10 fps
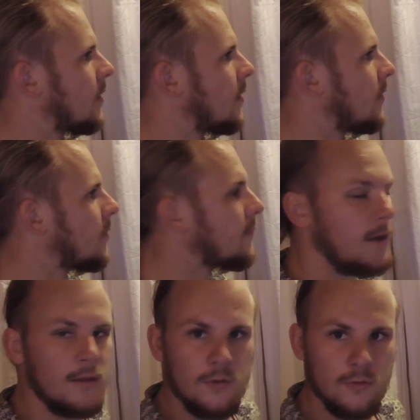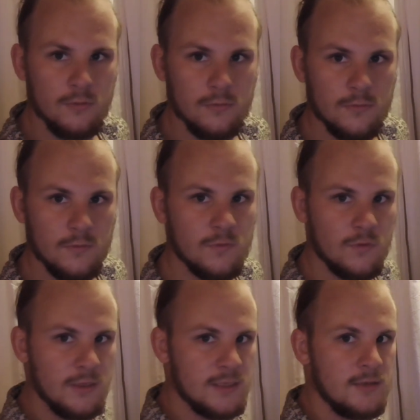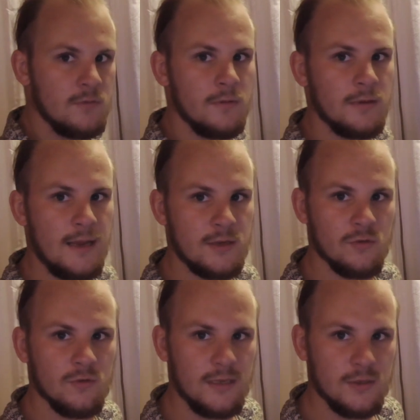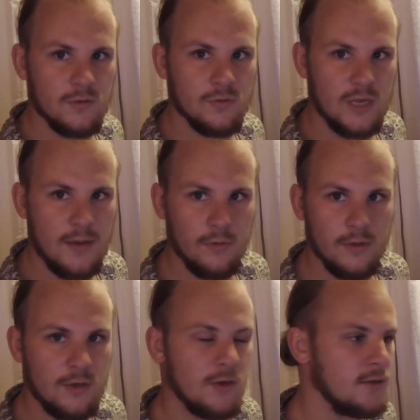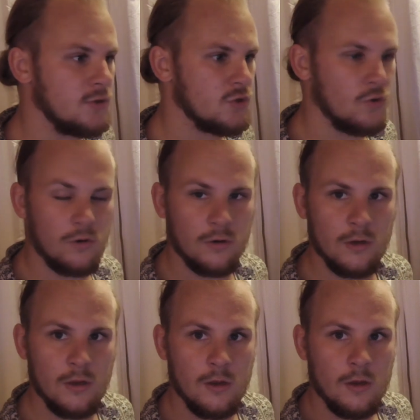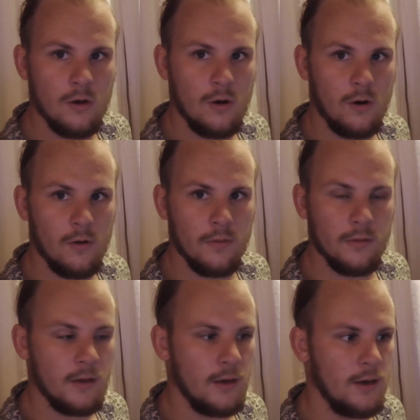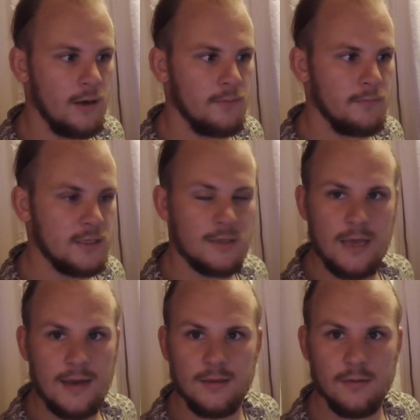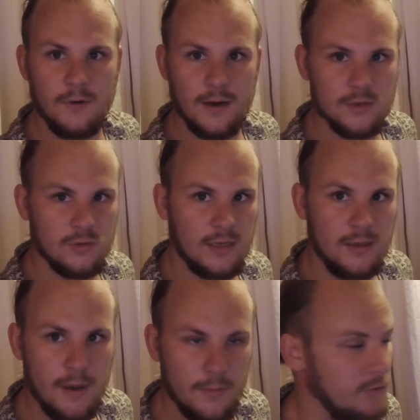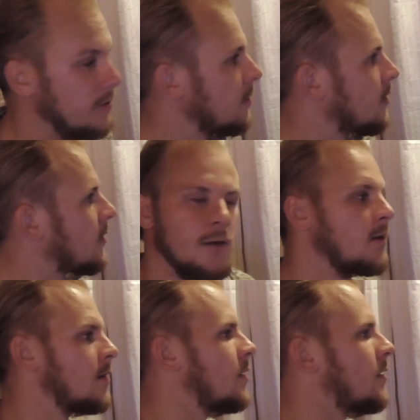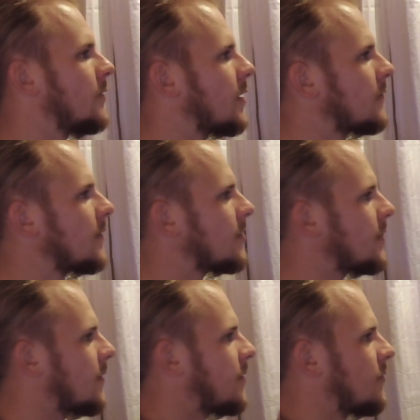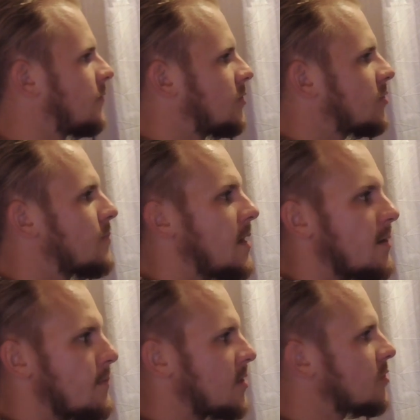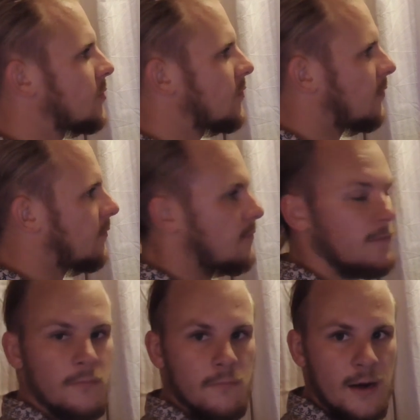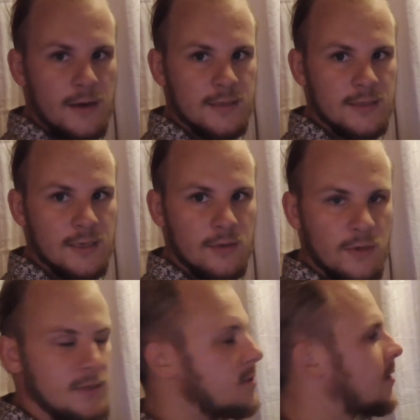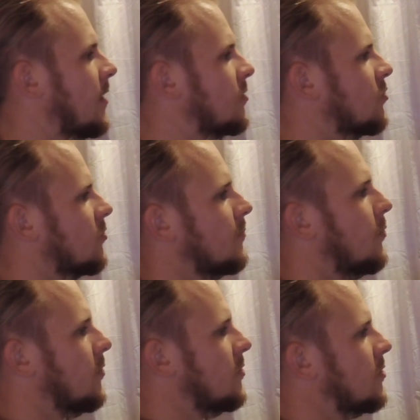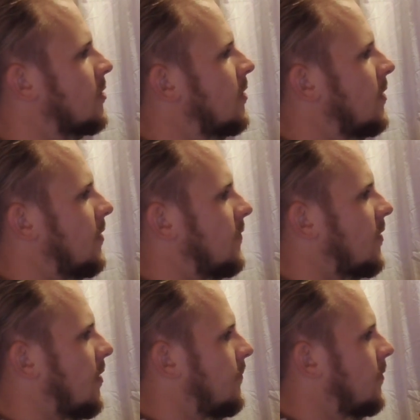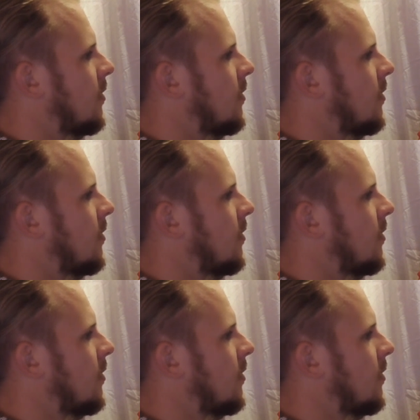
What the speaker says: What we can do to turn this into an actual digital sample that you can store on basically any device, on any memory, we can take that and just make a measurement of where this signal is at certain points in time.